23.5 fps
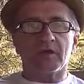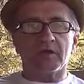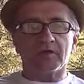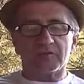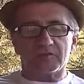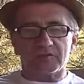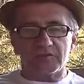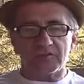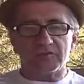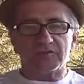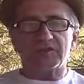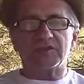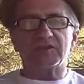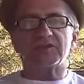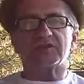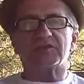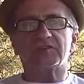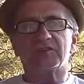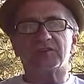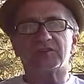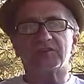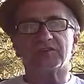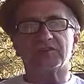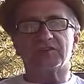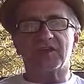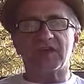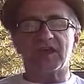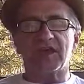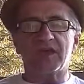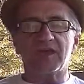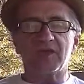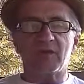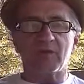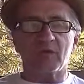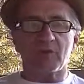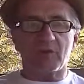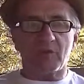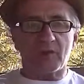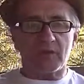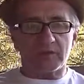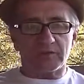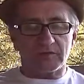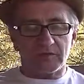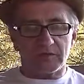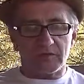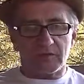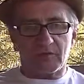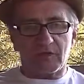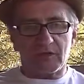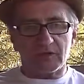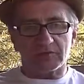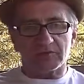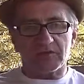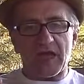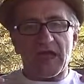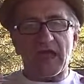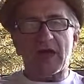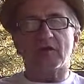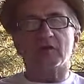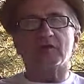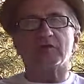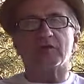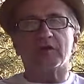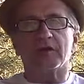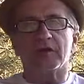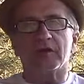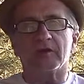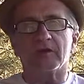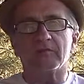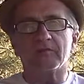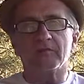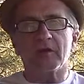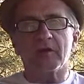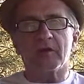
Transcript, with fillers: statistics say or what you know has out there